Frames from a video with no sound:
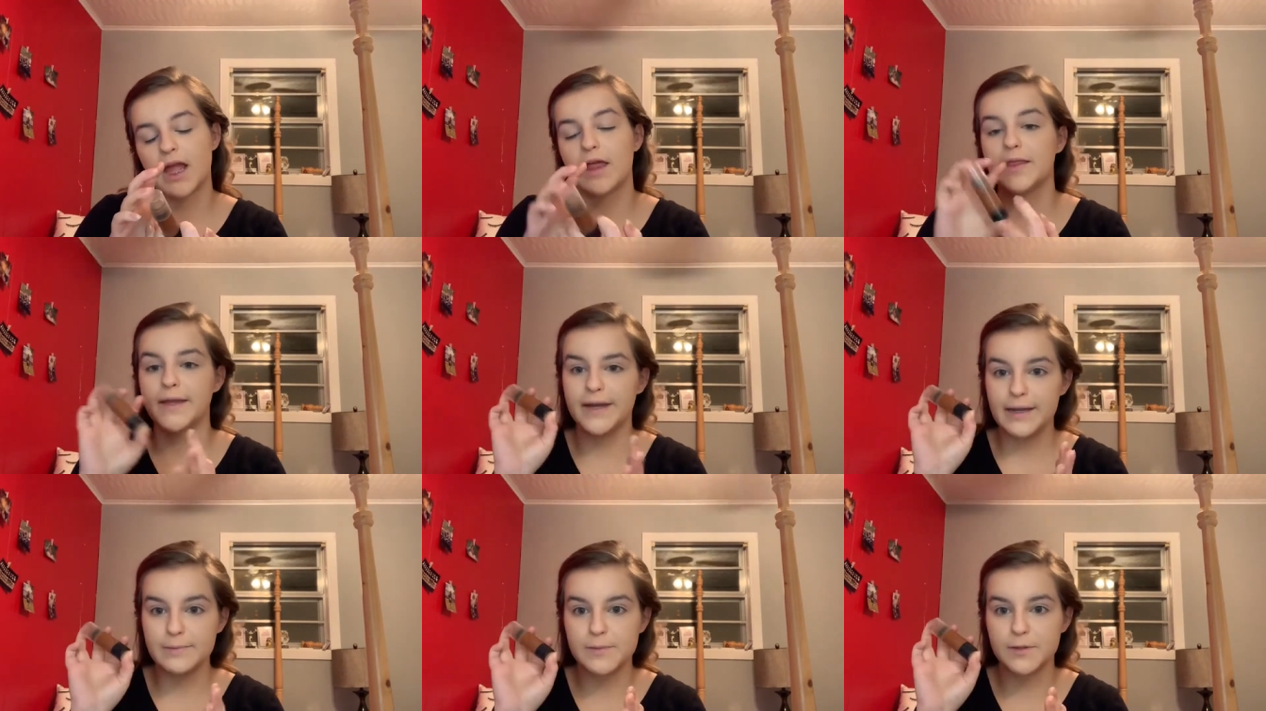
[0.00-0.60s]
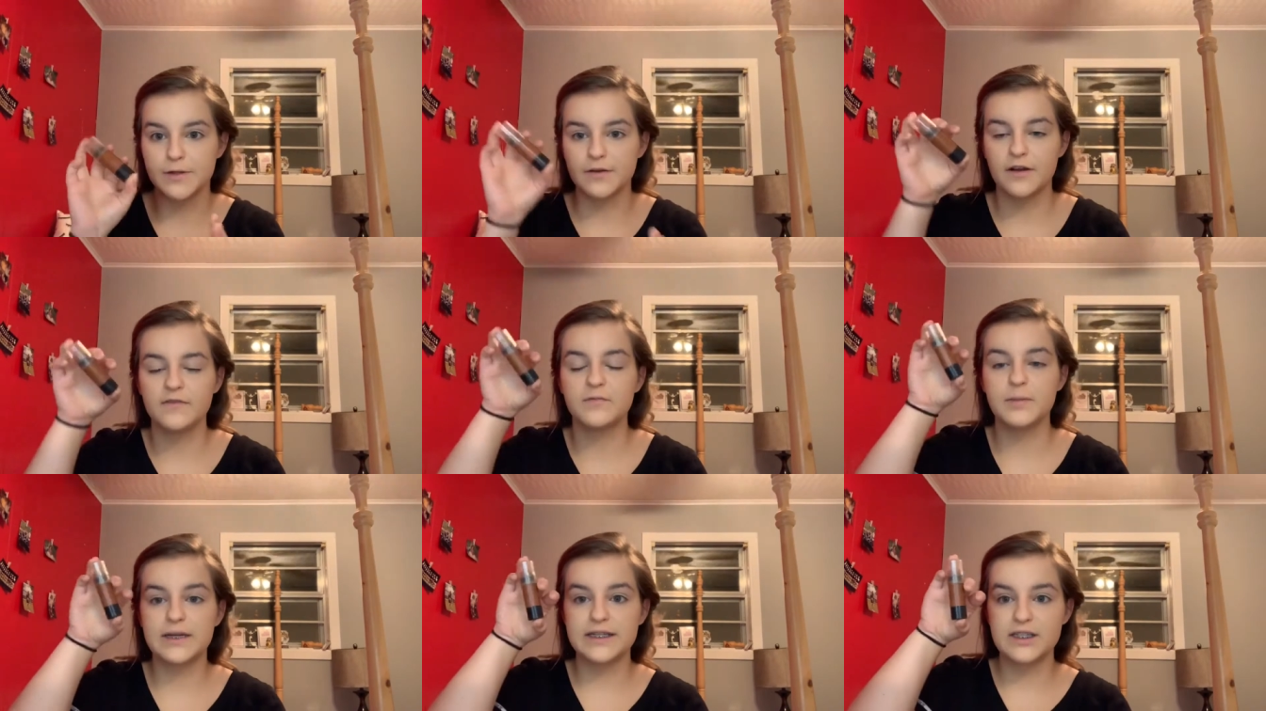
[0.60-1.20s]
the name's right off,
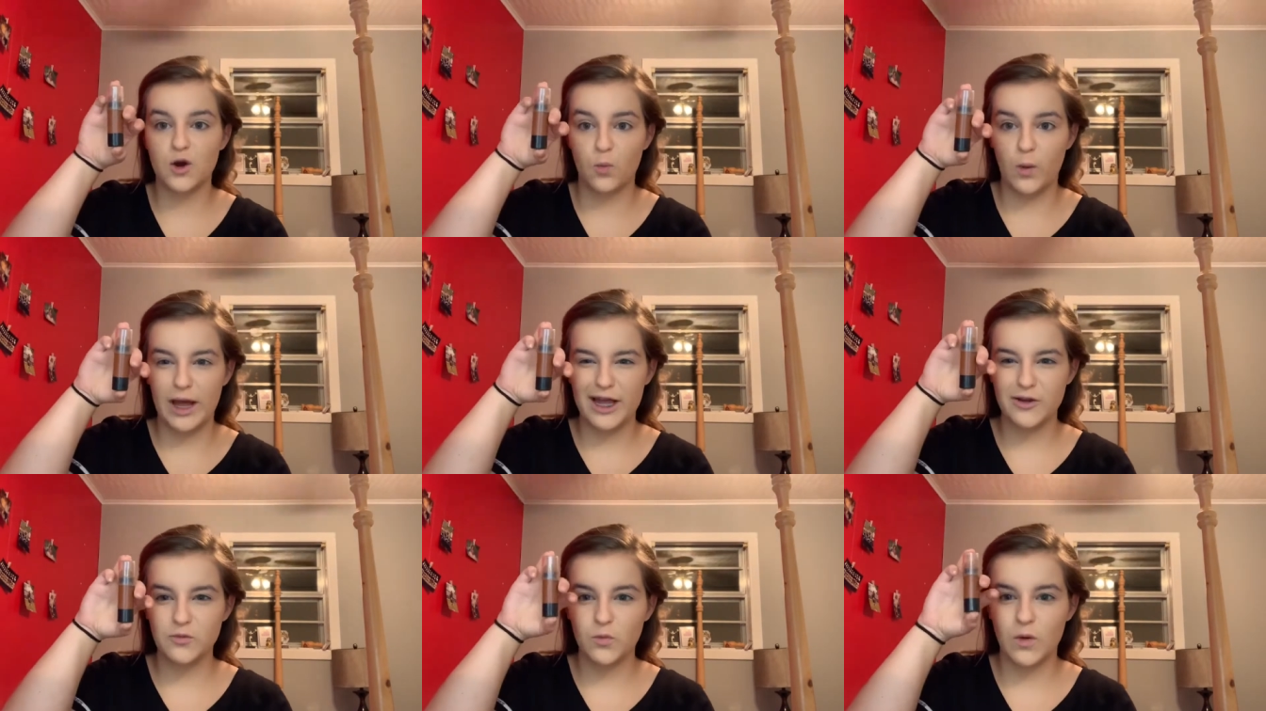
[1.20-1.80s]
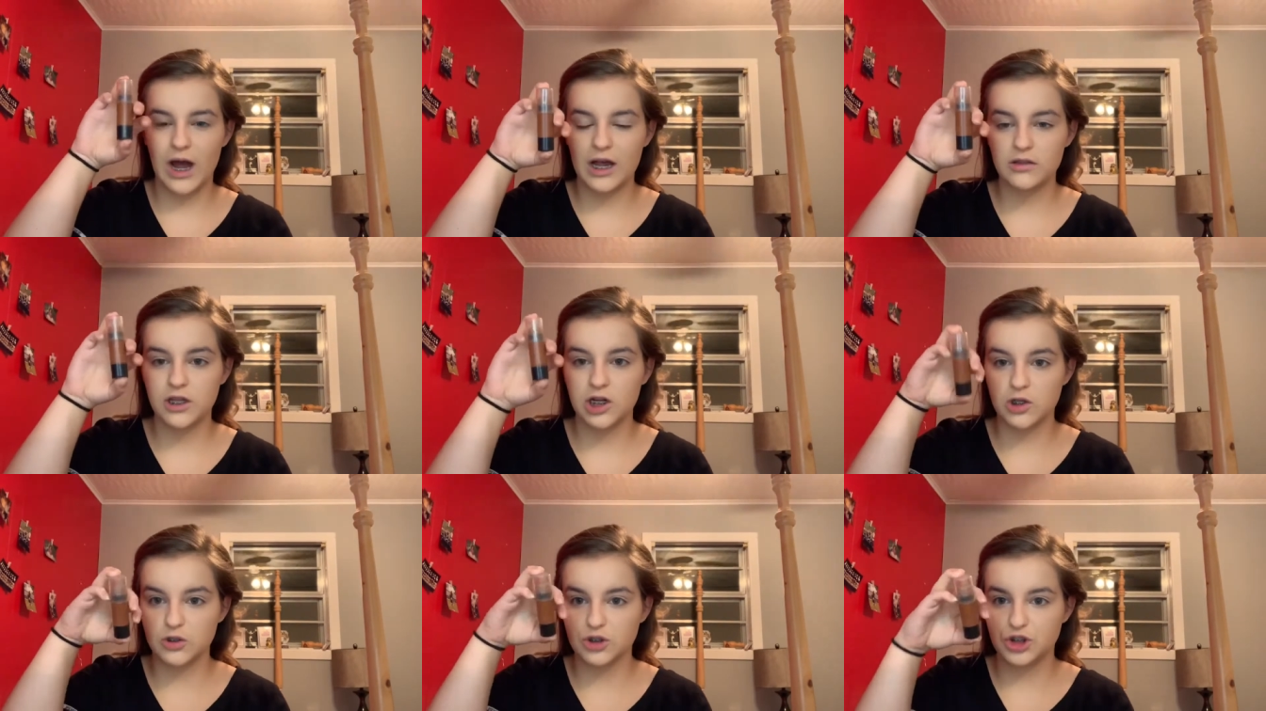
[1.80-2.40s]
but it's a wet and wild
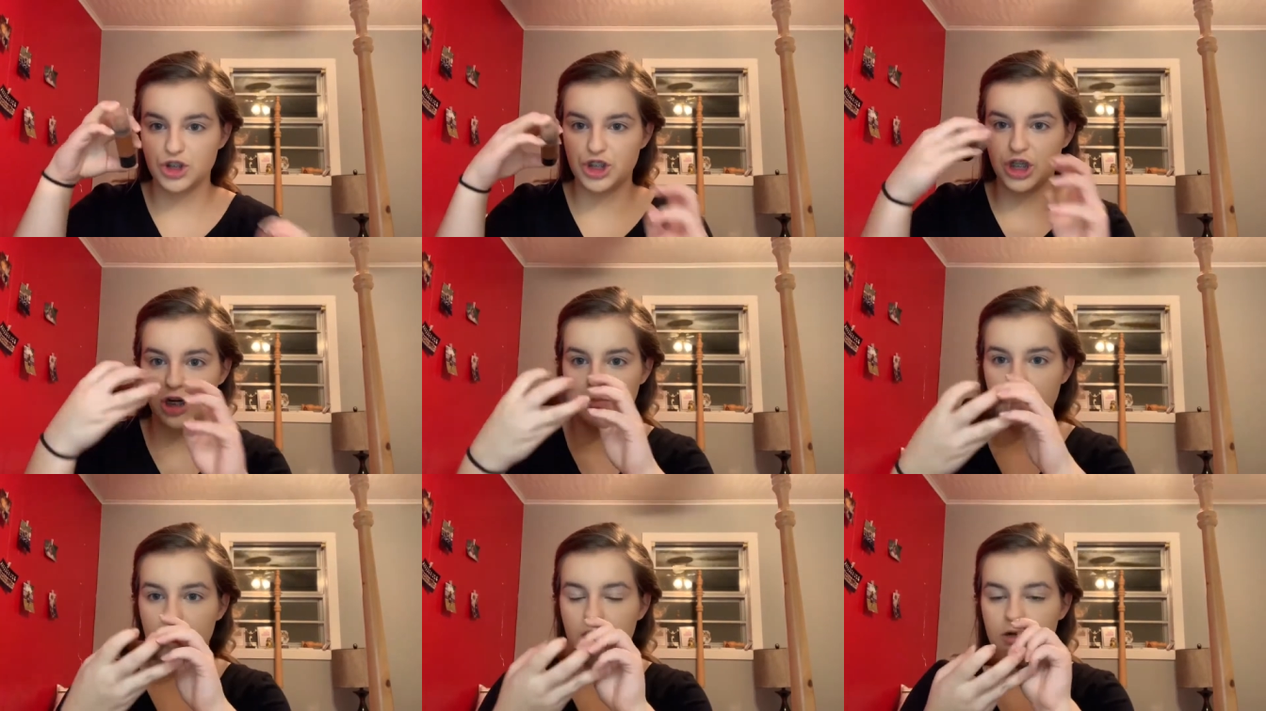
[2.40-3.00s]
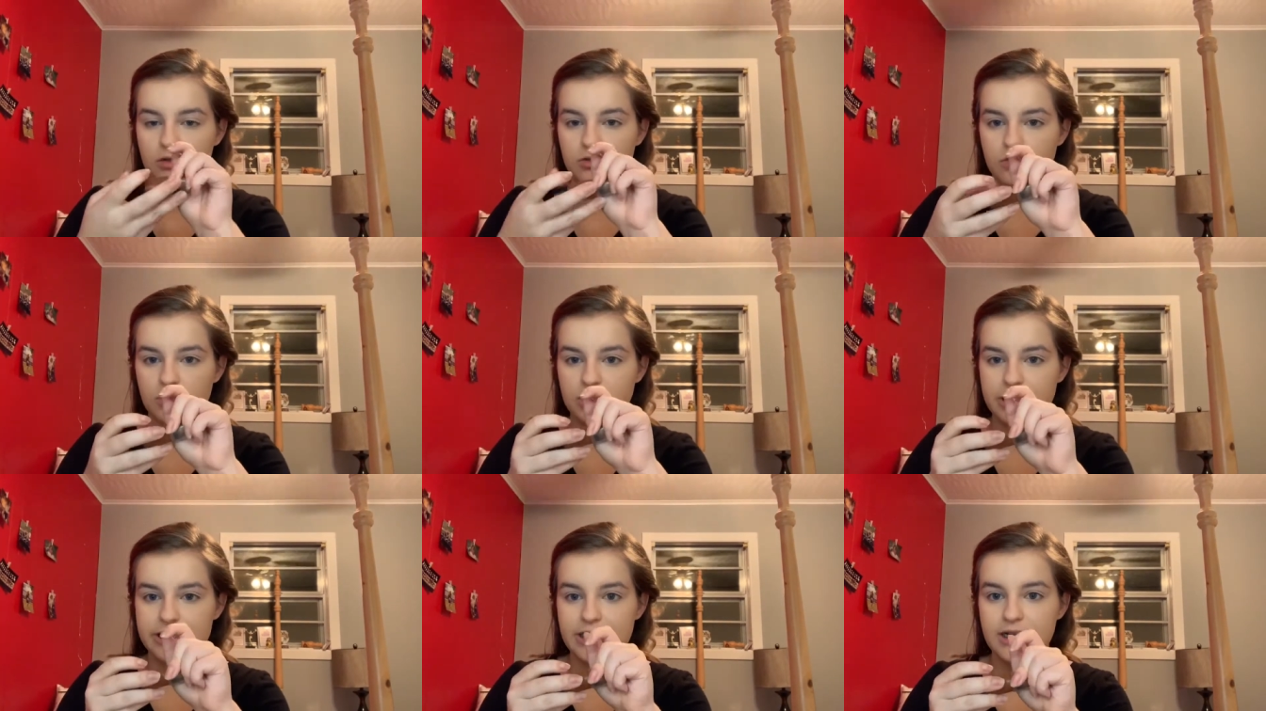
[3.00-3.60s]
little chubby contour
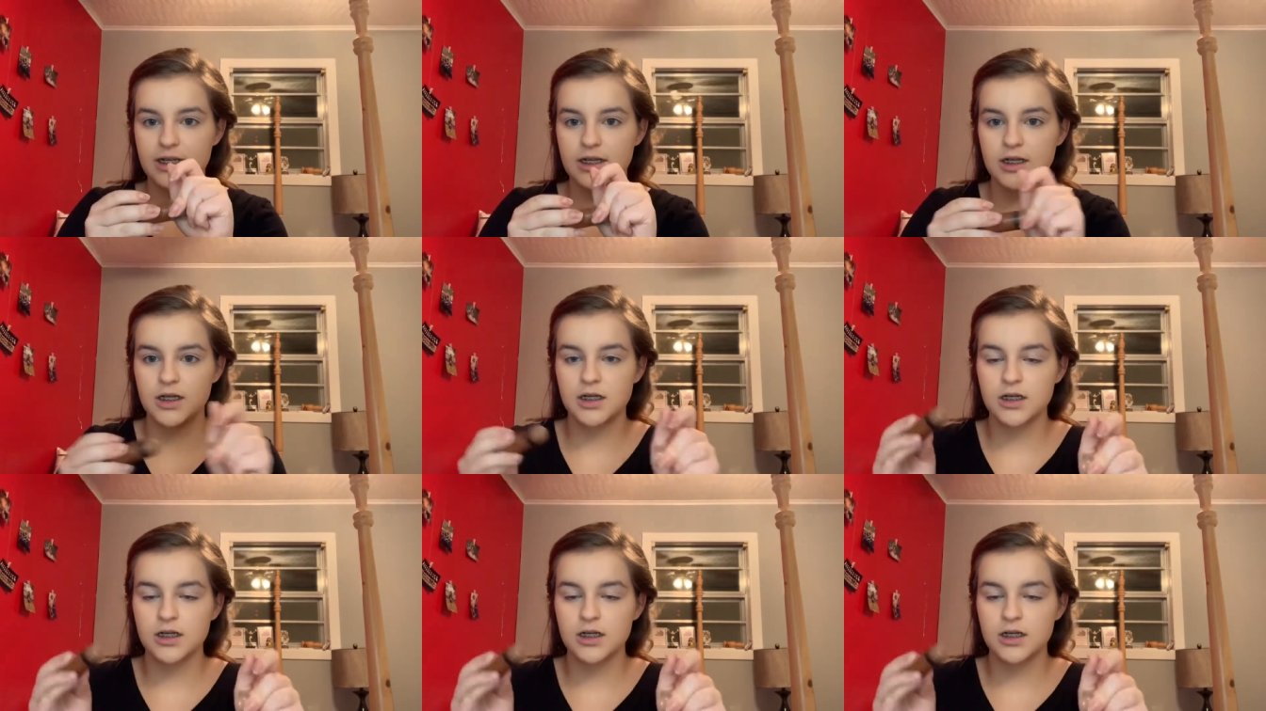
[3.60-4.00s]
stick.